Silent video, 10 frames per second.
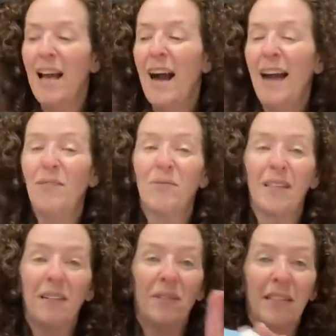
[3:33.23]
I
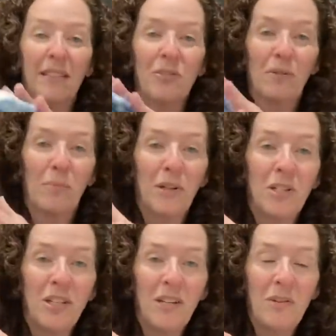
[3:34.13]
really, really do
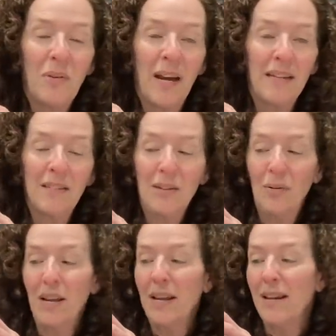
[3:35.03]
appreciate you guys
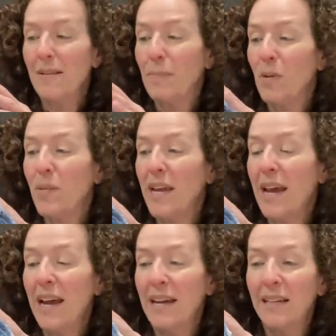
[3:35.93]
donating. We
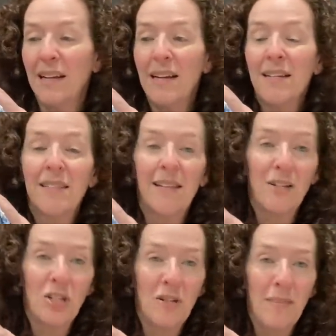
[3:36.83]
had
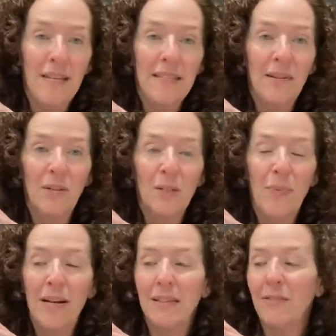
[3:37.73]
such an amazing
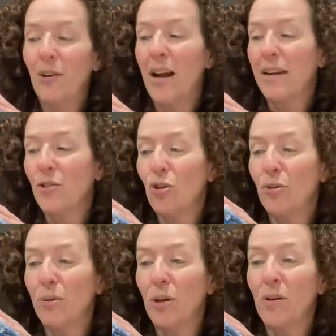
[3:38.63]
response for
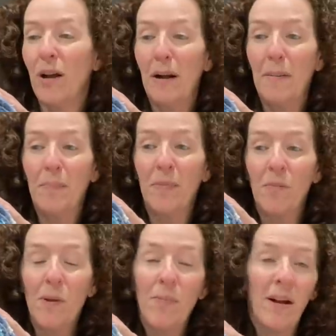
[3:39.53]
October.
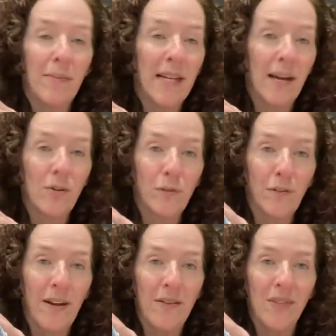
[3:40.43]
We probably got over
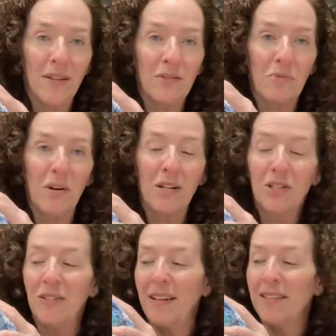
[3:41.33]
5,000
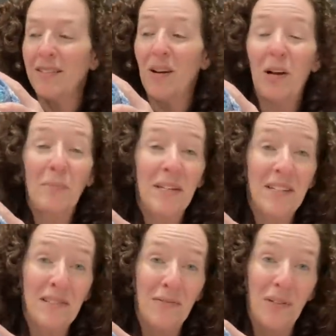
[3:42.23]
washcloths all
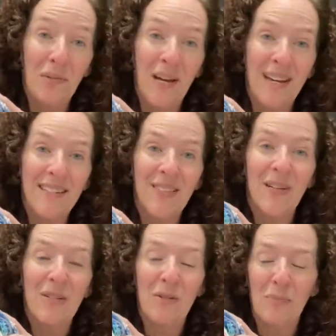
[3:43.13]
because of you guys. So
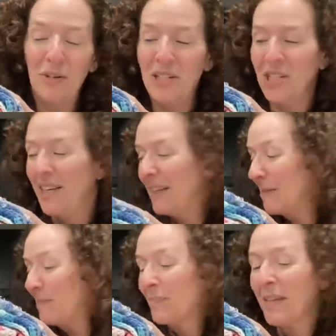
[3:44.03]
I do appreciate it.